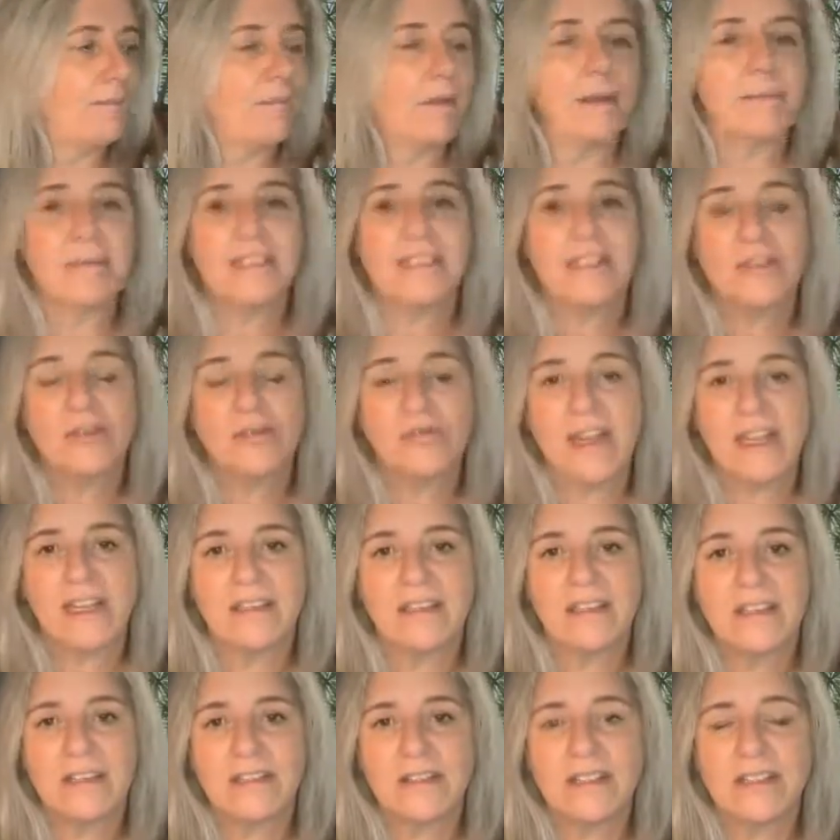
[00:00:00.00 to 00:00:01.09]
might be
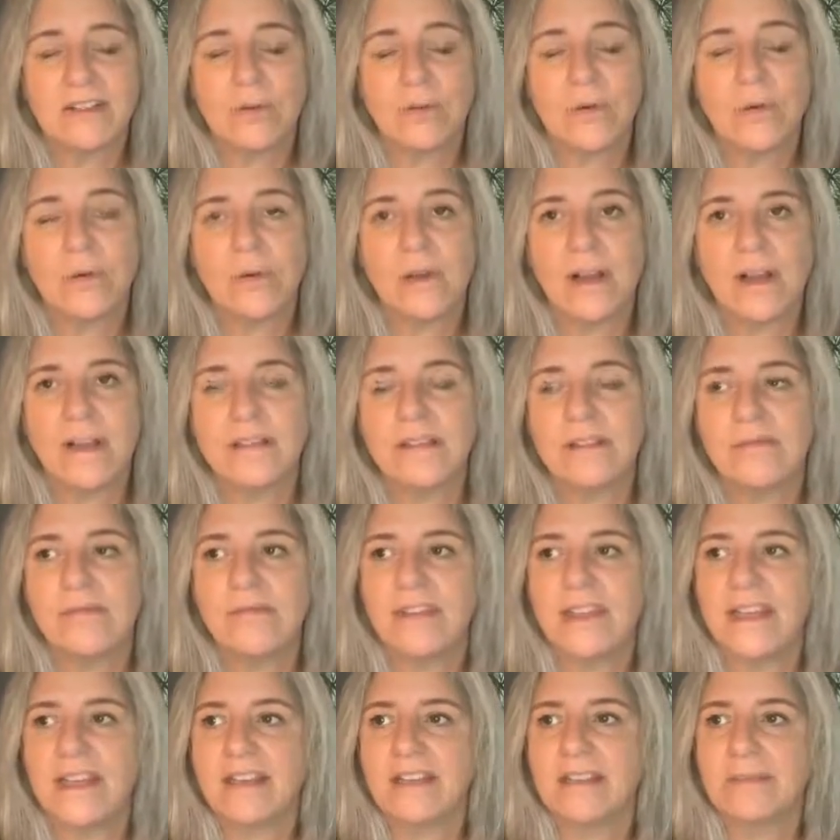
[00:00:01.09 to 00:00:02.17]
surrender. There's all kinds of
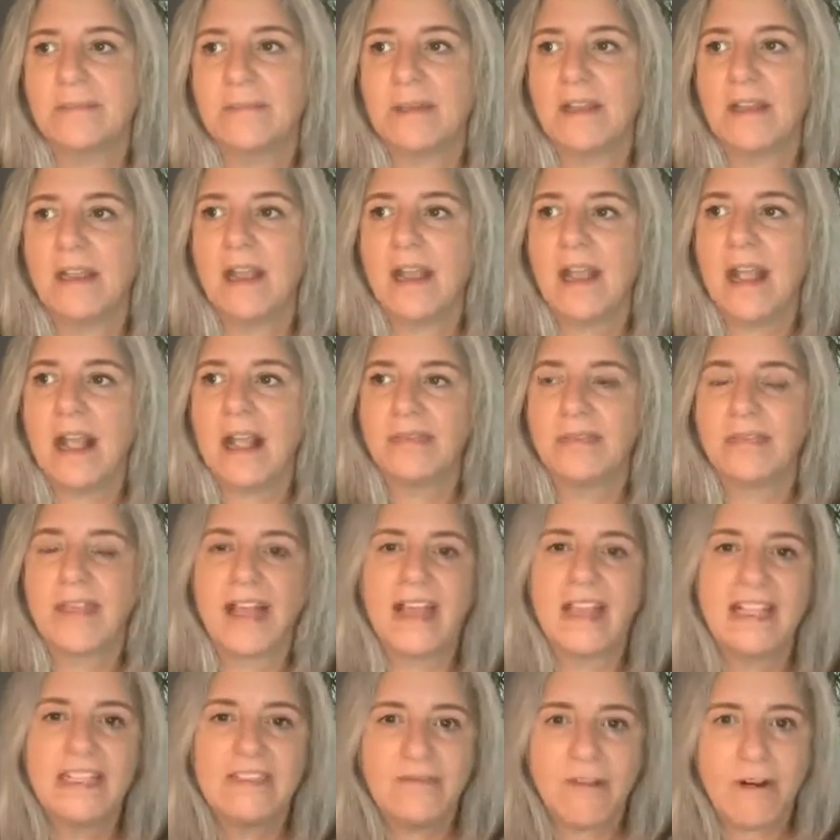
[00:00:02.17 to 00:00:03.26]
things, but
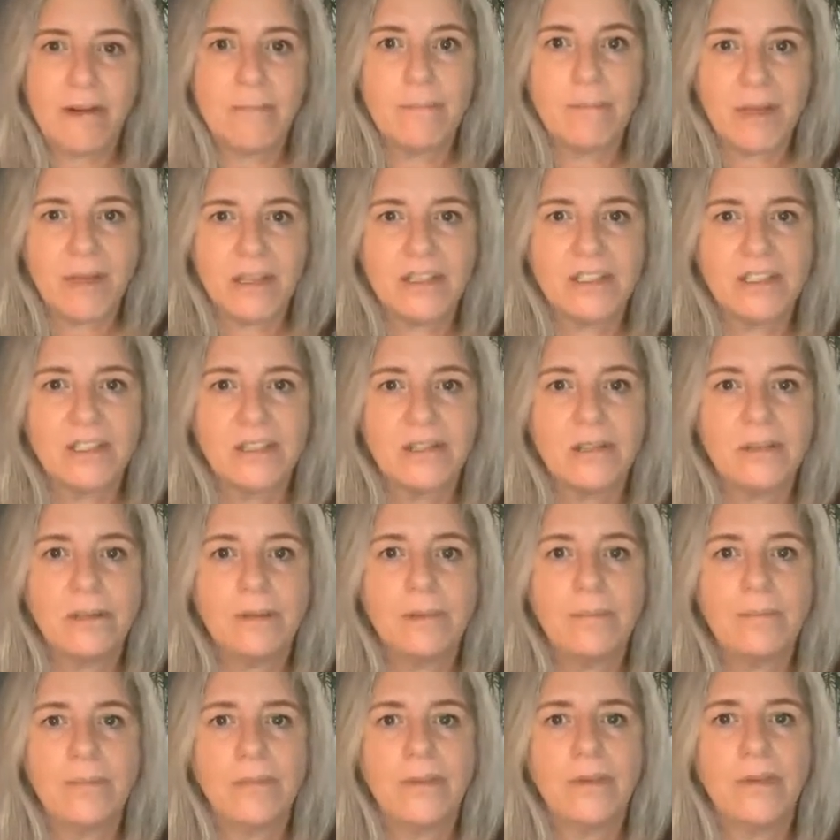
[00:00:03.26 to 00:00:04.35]
that is very
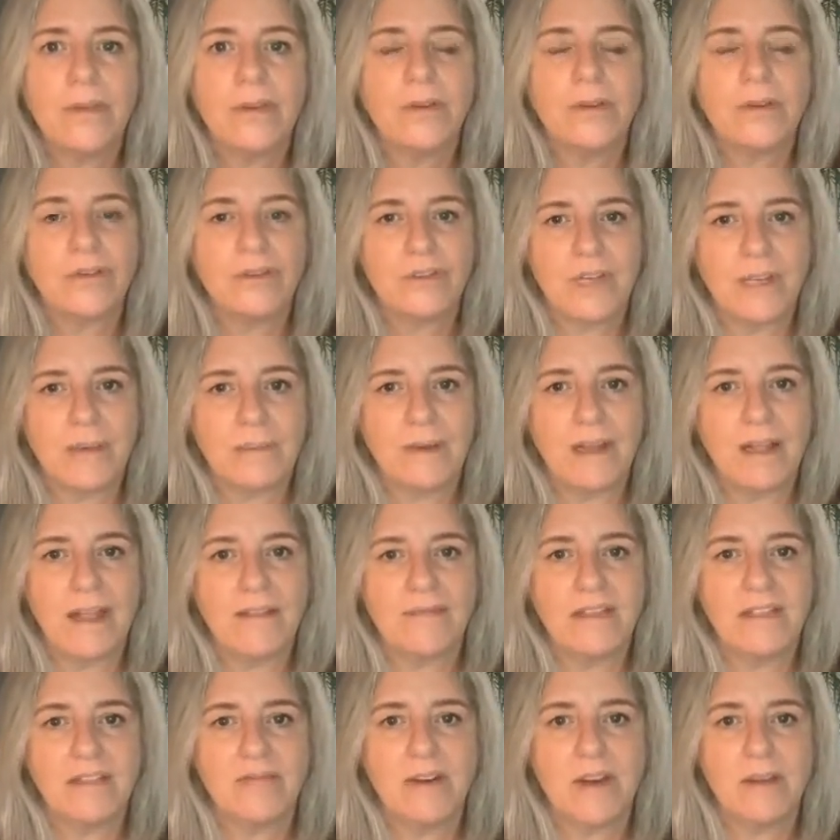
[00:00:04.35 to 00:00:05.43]
personal. Your dream
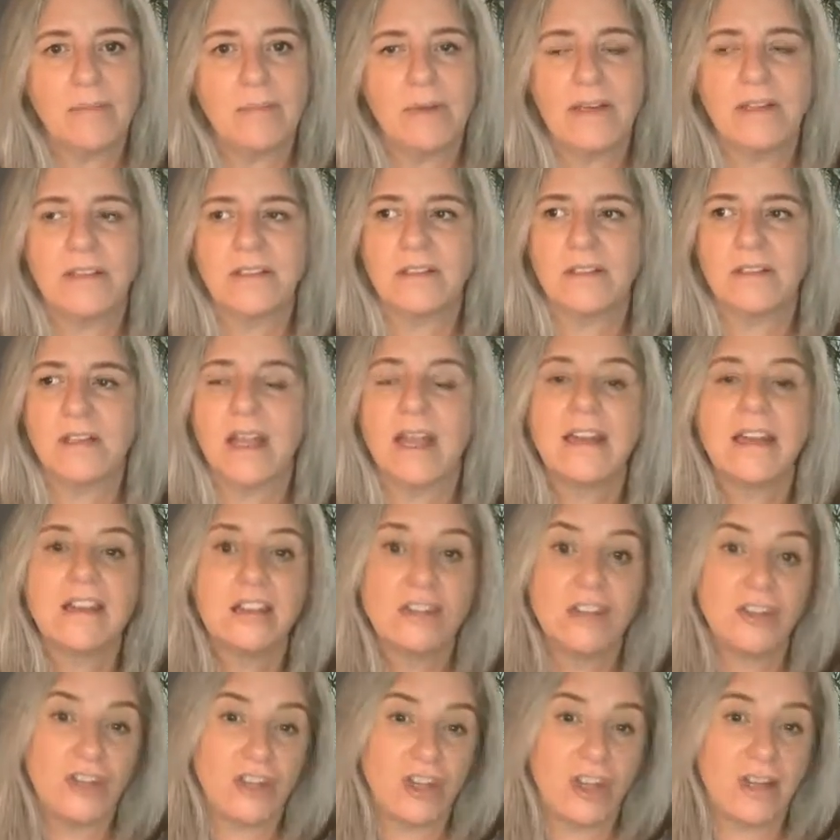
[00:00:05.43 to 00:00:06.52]
life is very personal, and
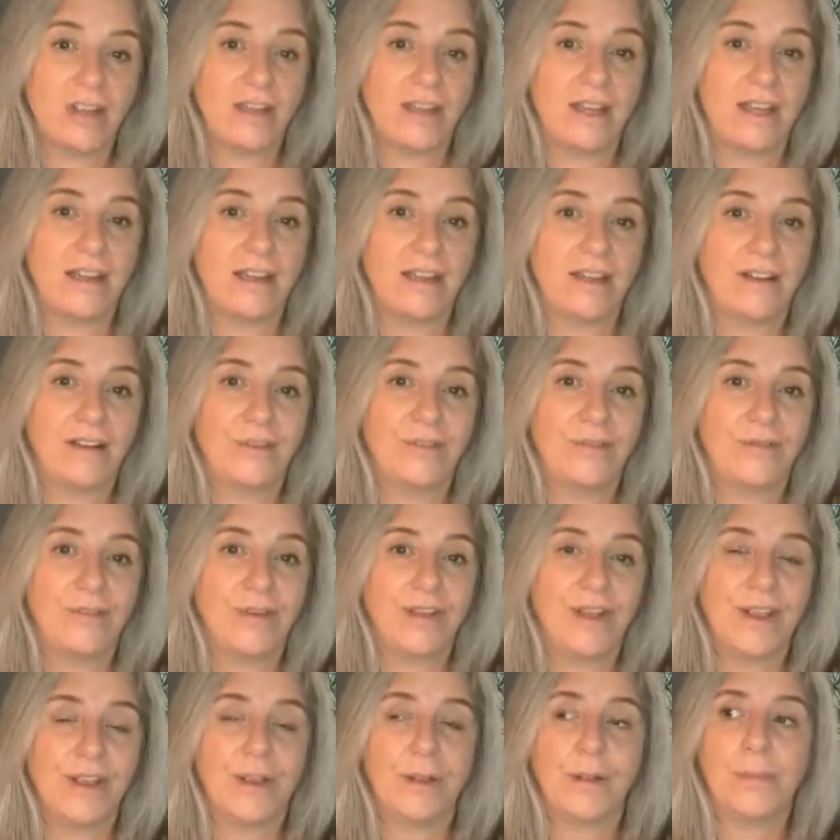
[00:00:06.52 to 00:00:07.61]
it's a journey for
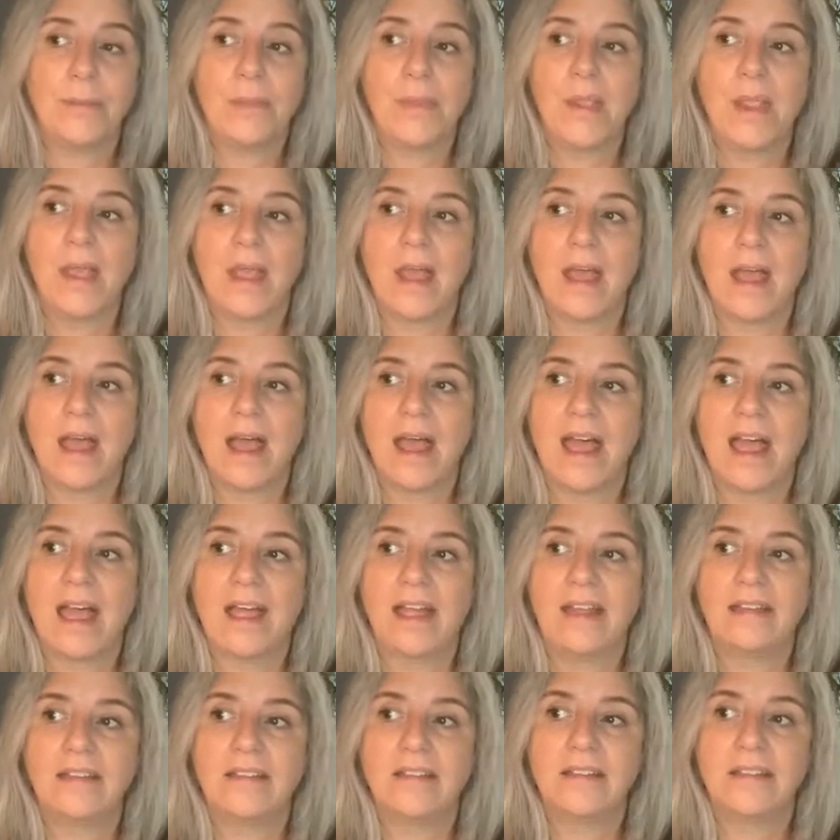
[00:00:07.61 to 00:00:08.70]
you.
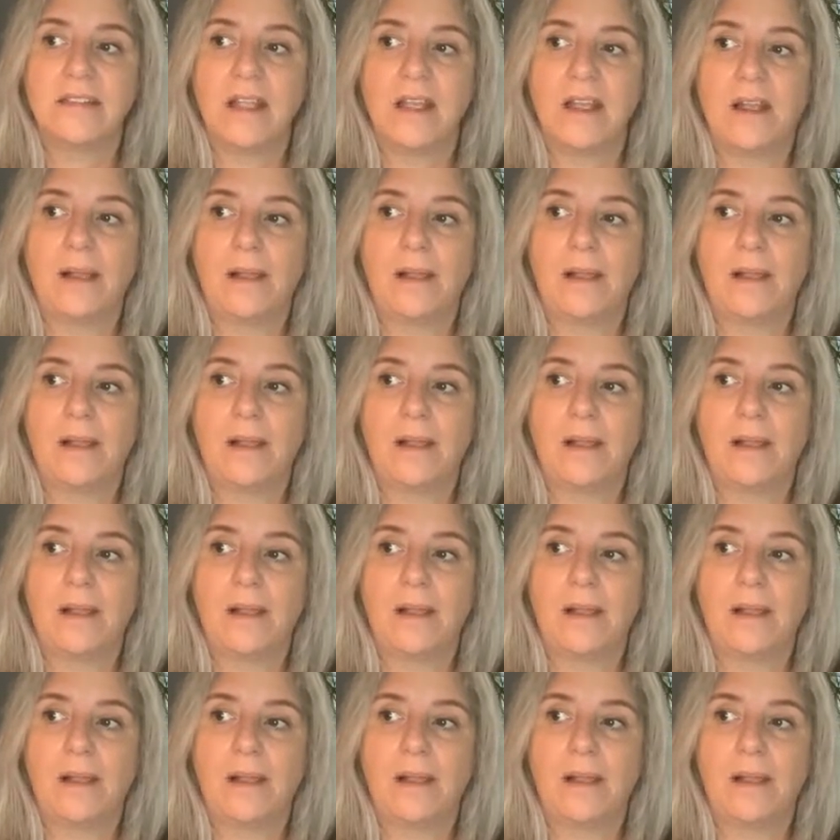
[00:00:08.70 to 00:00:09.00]
And,